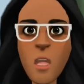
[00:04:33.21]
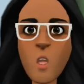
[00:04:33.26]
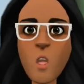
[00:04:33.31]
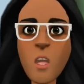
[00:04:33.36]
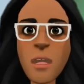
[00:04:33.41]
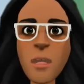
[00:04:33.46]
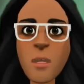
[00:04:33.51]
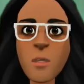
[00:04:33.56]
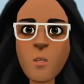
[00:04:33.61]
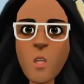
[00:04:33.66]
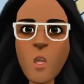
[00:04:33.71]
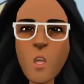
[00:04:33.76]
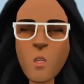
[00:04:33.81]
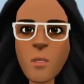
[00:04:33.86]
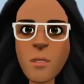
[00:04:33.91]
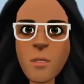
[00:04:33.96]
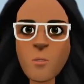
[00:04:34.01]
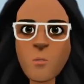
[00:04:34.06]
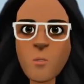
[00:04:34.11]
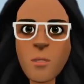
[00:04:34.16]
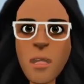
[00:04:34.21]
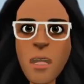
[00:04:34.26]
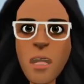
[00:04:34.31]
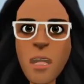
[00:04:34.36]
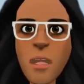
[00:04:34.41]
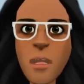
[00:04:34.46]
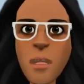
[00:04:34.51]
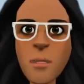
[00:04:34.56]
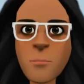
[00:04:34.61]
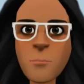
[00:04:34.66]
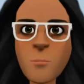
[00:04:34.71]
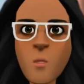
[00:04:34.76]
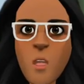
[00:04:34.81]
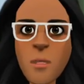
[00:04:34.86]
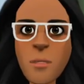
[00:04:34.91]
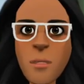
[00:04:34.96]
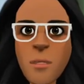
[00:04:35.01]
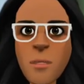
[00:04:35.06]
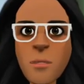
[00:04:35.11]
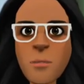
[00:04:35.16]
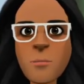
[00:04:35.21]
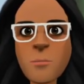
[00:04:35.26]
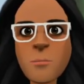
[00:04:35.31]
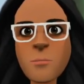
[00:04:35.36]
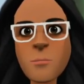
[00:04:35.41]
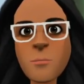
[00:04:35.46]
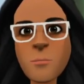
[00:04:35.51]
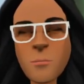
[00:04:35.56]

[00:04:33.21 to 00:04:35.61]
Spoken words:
audio also signals importance.